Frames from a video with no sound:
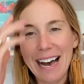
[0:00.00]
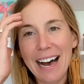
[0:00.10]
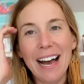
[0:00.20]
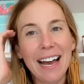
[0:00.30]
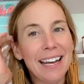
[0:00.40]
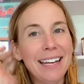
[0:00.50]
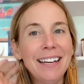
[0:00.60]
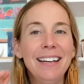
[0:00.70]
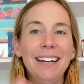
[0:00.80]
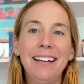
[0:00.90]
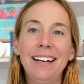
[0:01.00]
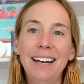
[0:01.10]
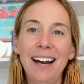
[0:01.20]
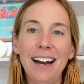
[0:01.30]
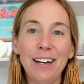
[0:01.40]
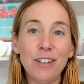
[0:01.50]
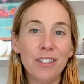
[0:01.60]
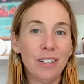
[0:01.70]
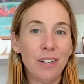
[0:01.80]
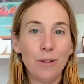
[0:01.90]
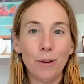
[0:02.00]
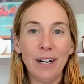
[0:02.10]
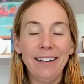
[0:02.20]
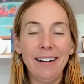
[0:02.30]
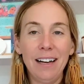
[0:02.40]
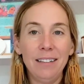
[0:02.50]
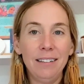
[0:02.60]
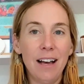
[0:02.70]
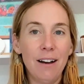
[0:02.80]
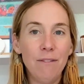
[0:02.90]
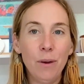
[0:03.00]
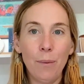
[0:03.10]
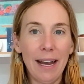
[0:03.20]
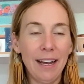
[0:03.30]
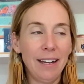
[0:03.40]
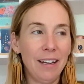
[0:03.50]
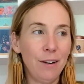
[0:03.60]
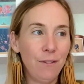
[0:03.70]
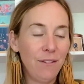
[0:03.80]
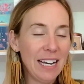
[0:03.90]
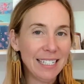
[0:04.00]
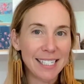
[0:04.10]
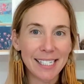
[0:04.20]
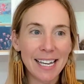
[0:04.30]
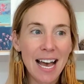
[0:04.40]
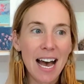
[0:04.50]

I just adore it. I love the way it fits.